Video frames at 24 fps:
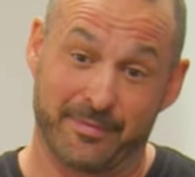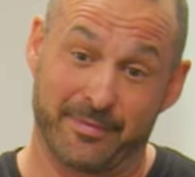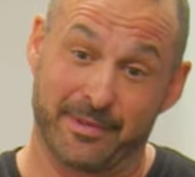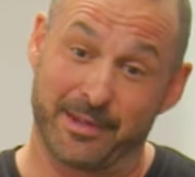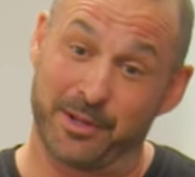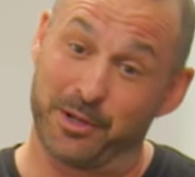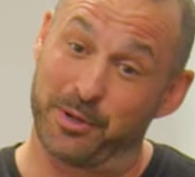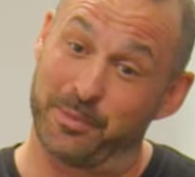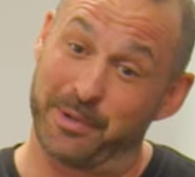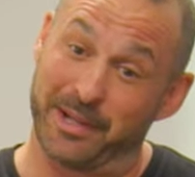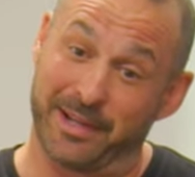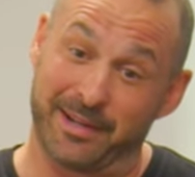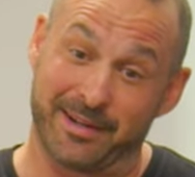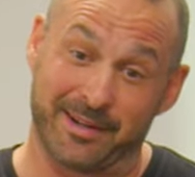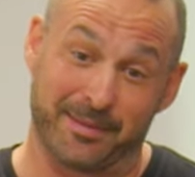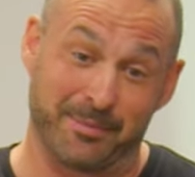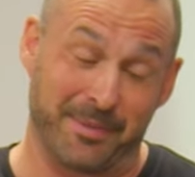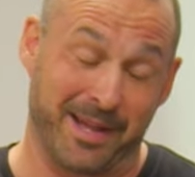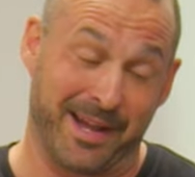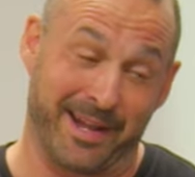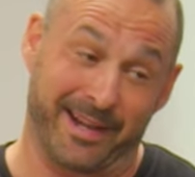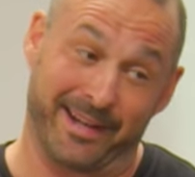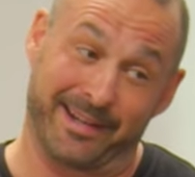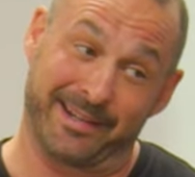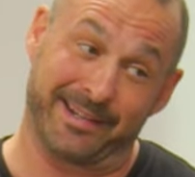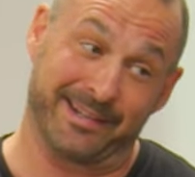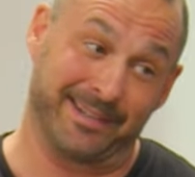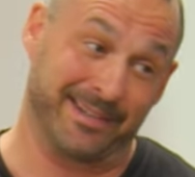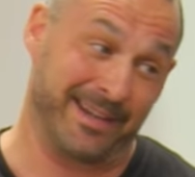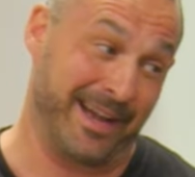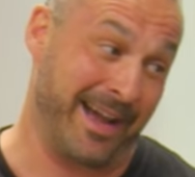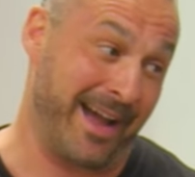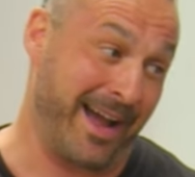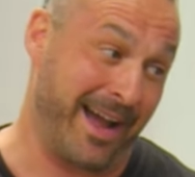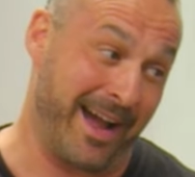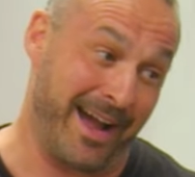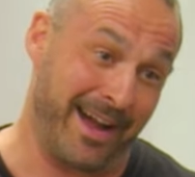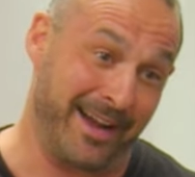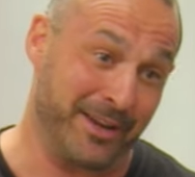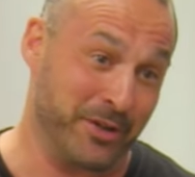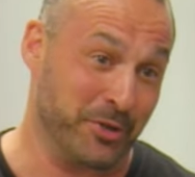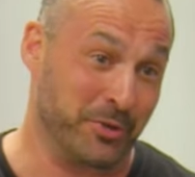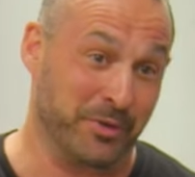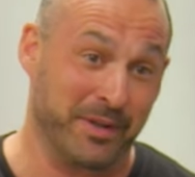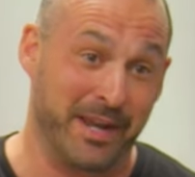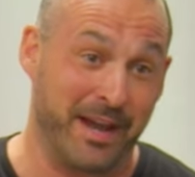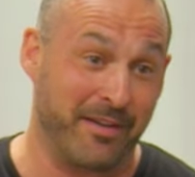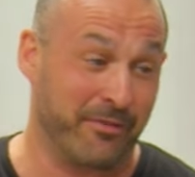You know what I mean? I'm like,
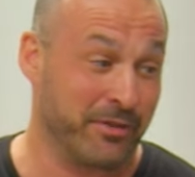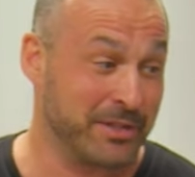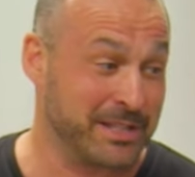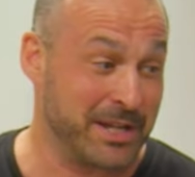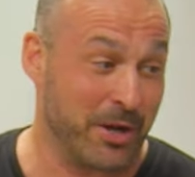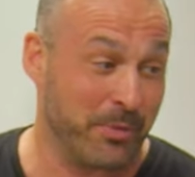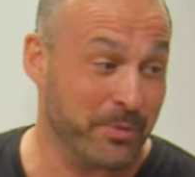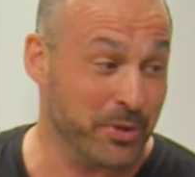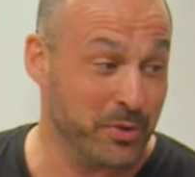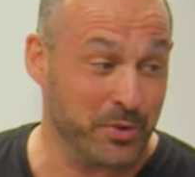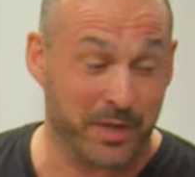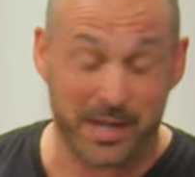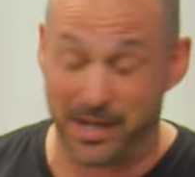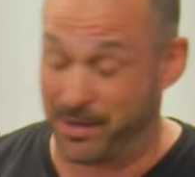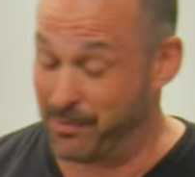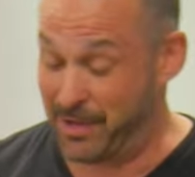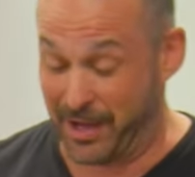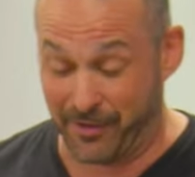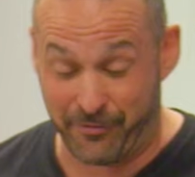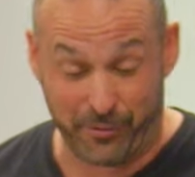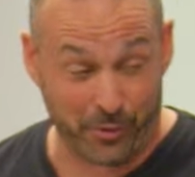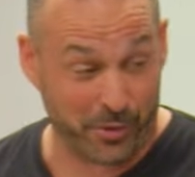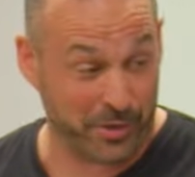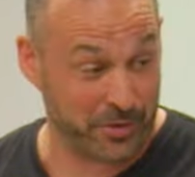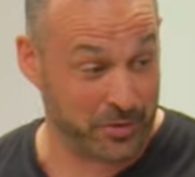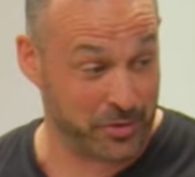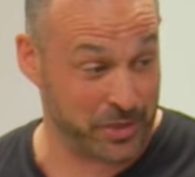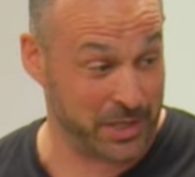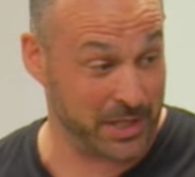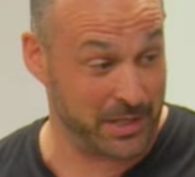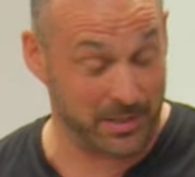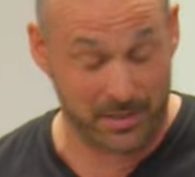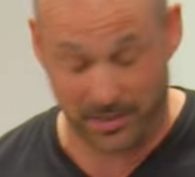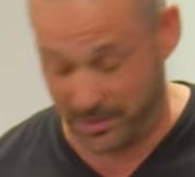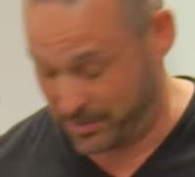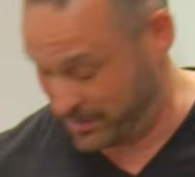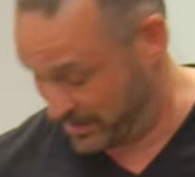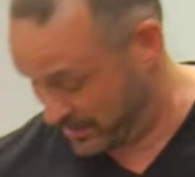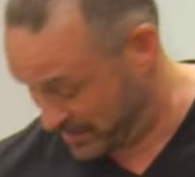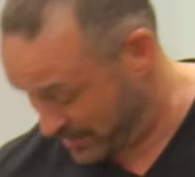you'll never tell me you can't make 400 G's.